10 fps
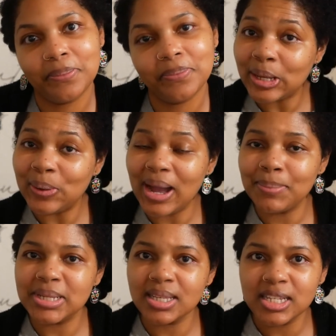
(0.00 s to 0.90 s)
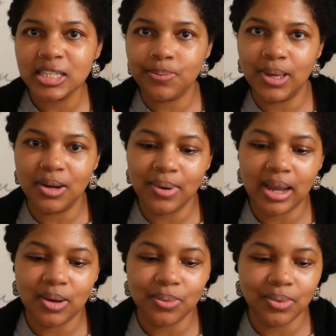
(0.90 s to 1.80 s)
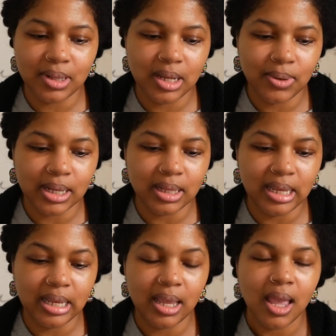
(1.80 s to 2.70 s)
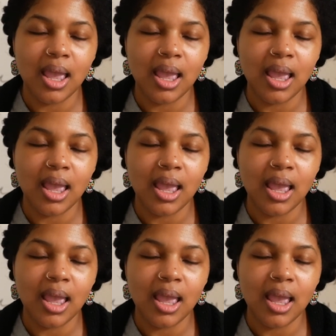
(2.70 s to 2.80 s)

So I'm just gonna spin around really quickly